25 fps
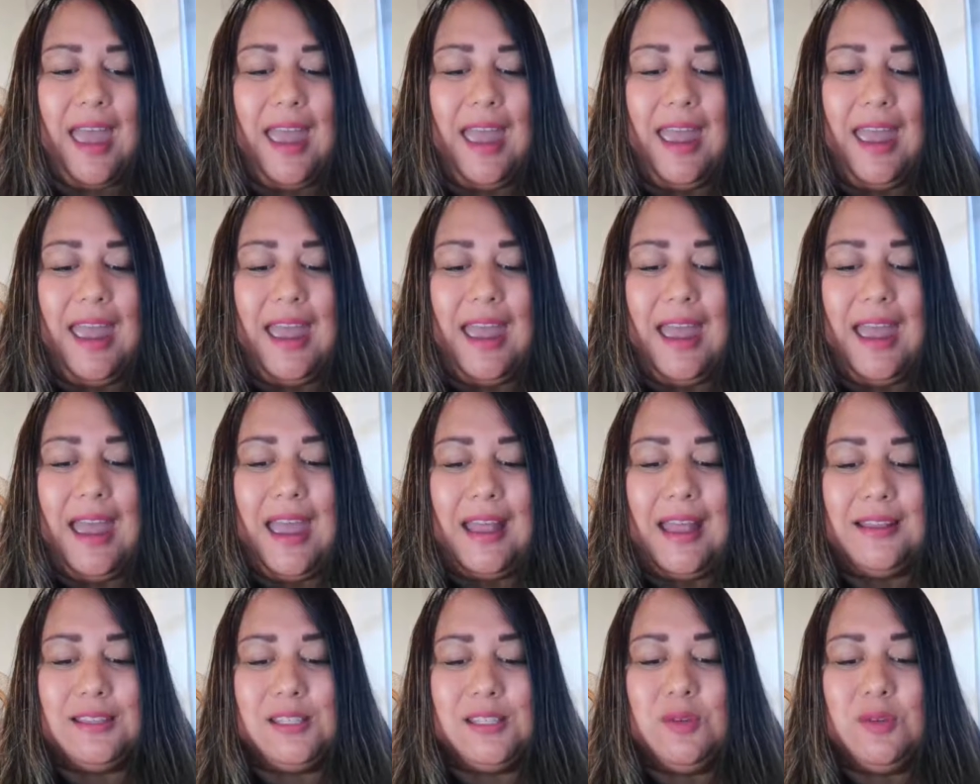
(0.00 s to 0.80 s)

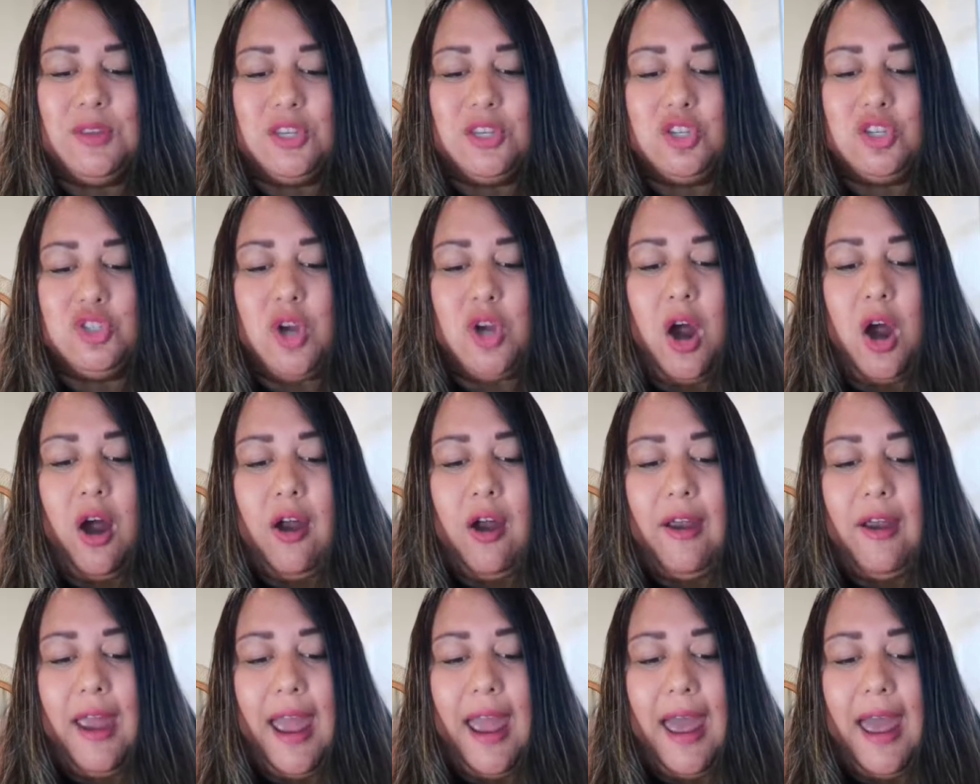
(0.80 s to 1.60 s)
And so this
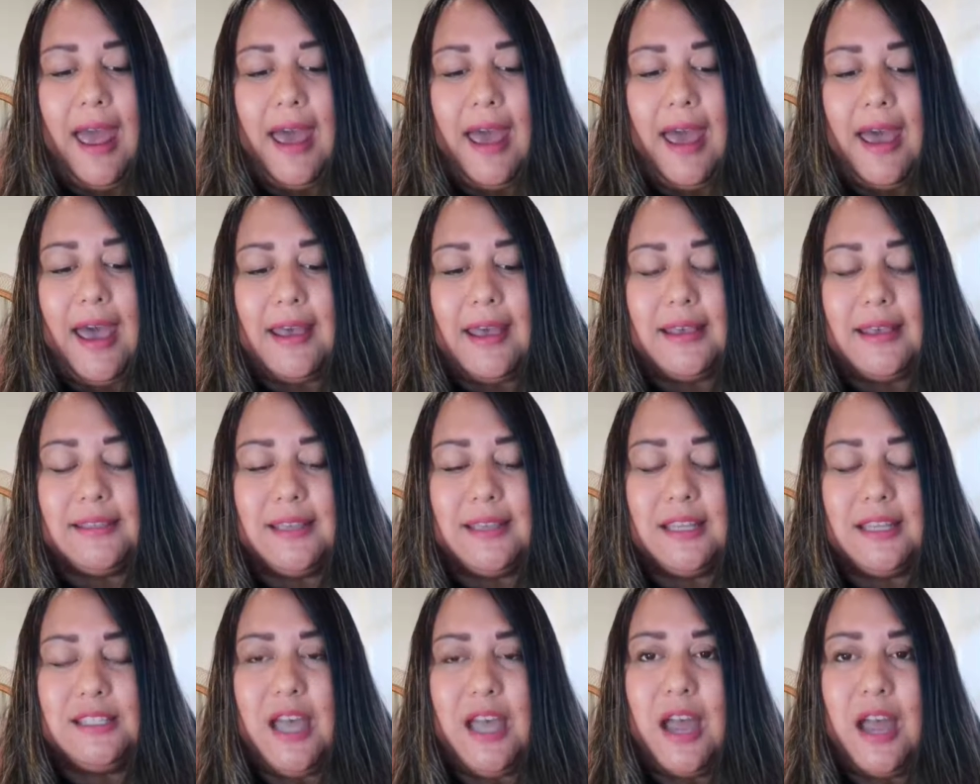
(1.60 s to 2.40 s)
jar has
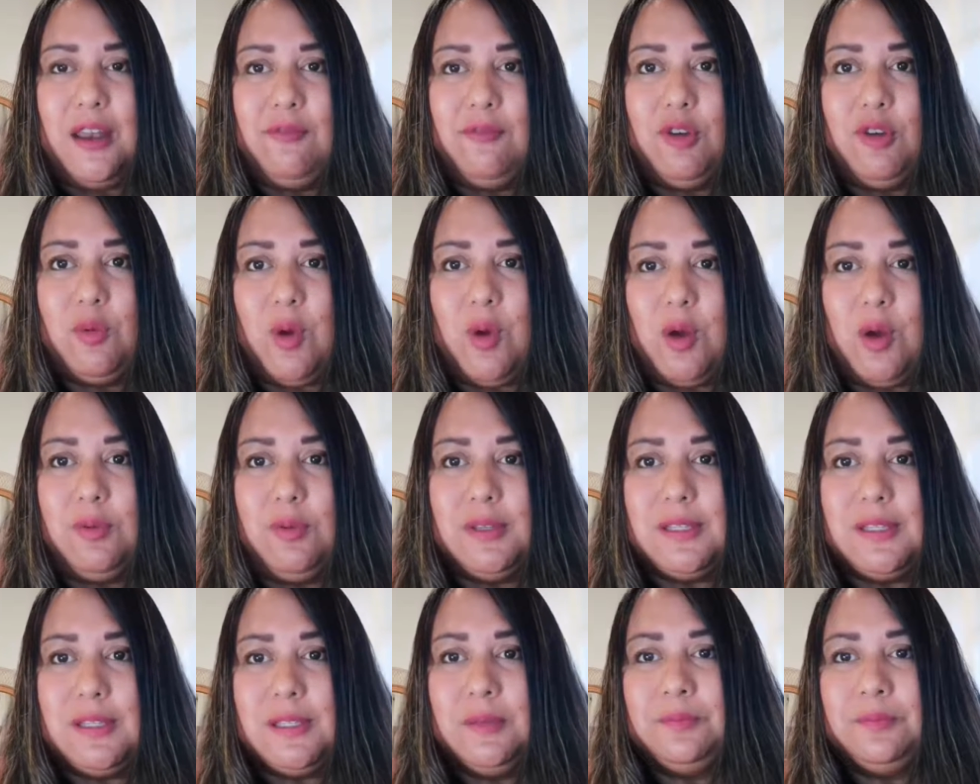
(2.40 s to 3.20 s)
a ton of
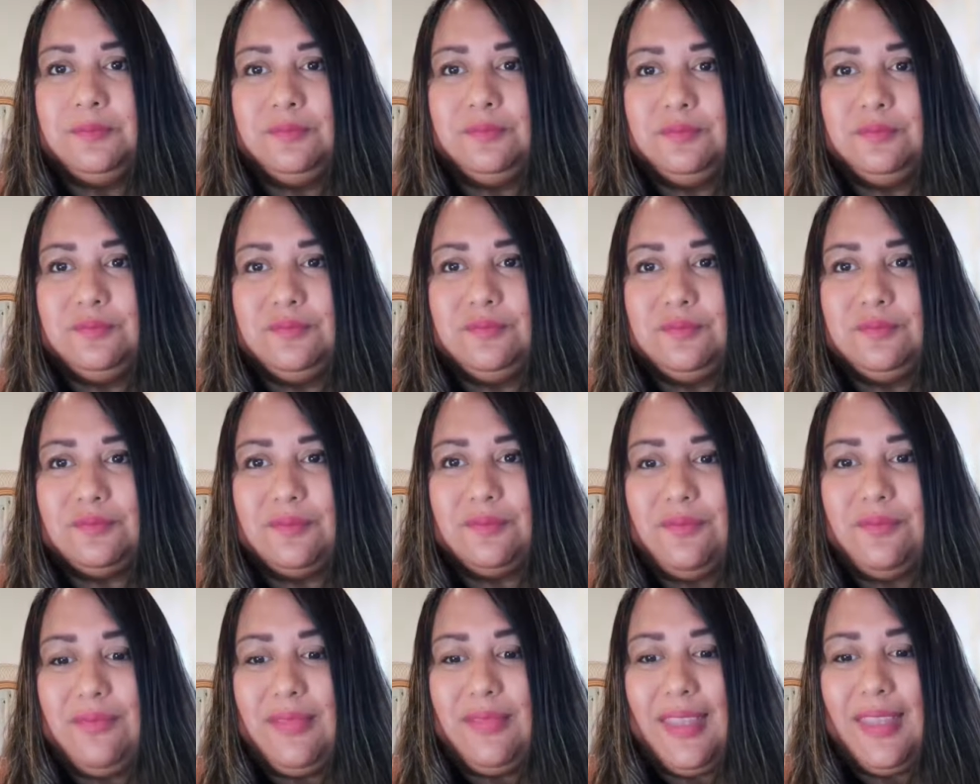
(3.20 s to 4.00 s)
quotes.
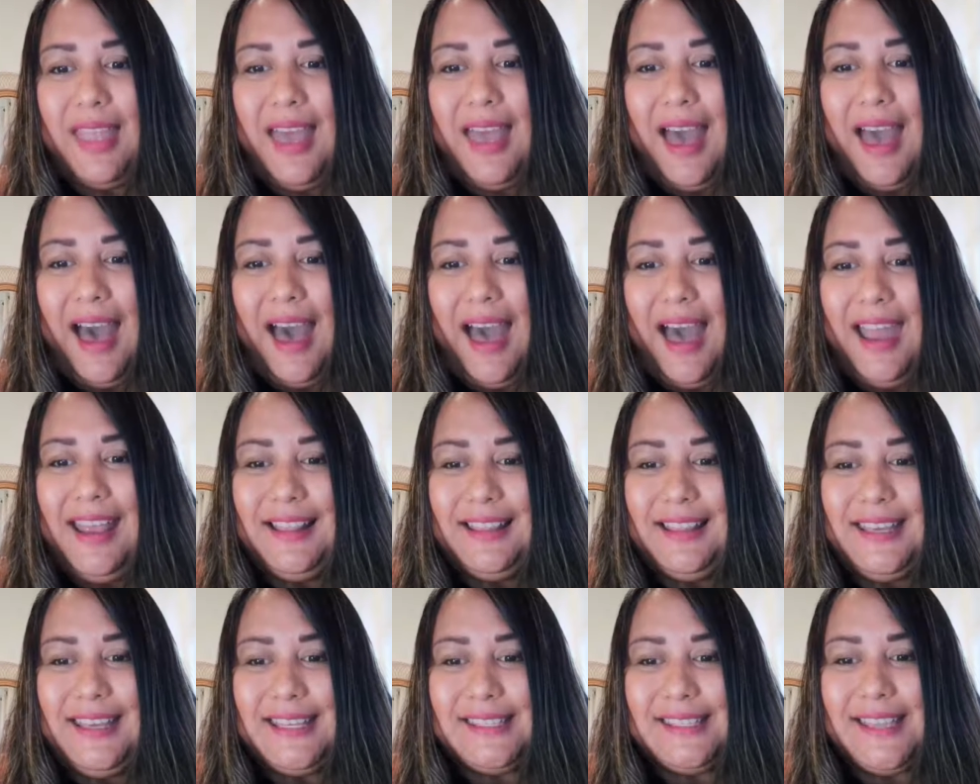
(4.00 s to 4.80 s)
Hi,
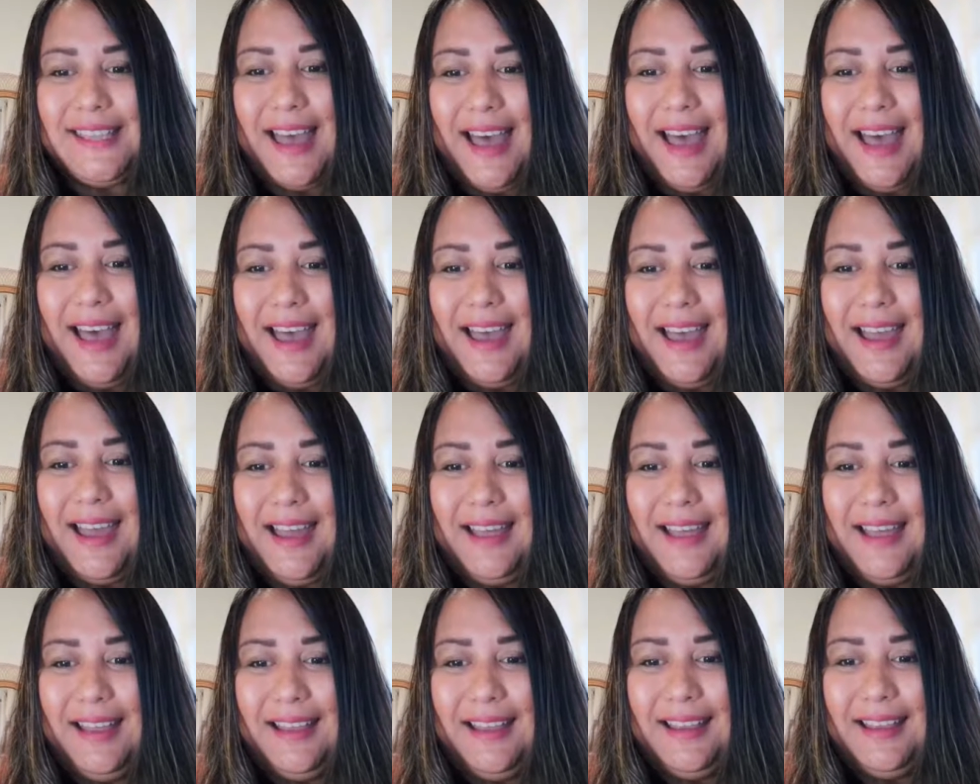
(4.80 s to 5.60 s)
Lisa.